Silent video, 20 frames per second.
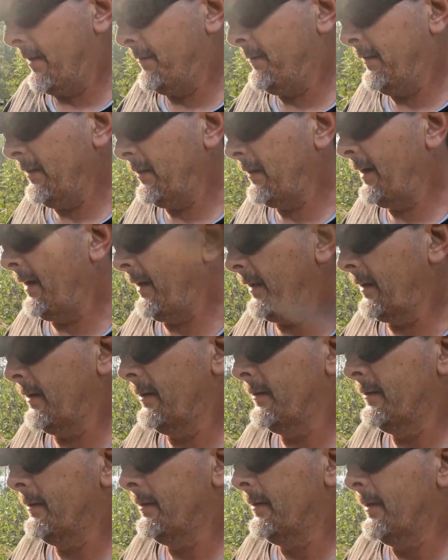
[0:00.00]
feel like
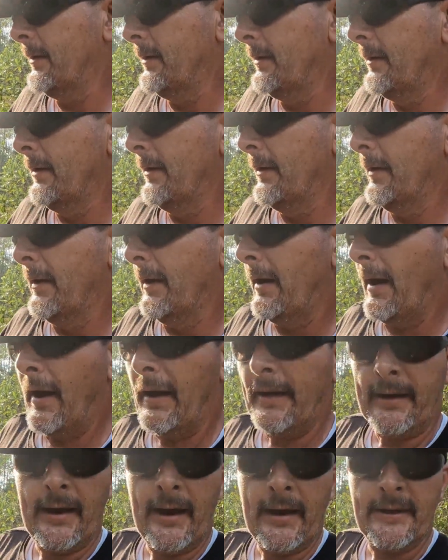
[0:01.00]

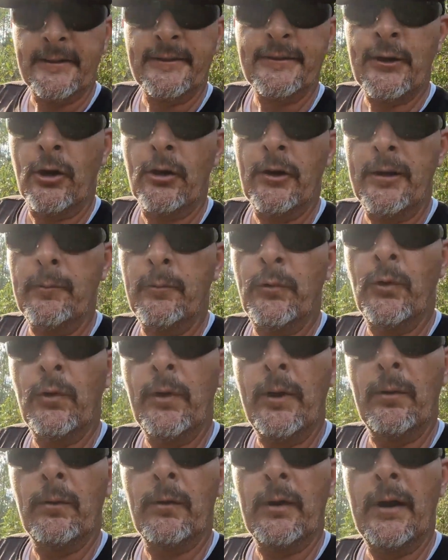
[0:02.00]
I got a starting
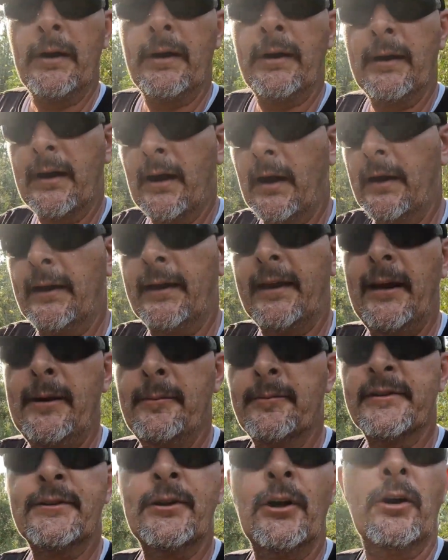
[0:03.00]
point where I can kind
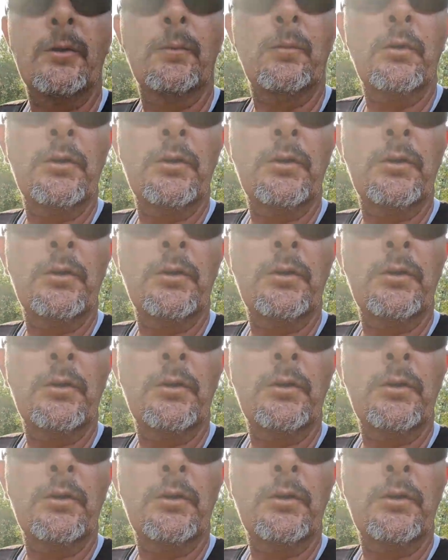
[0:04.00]
of start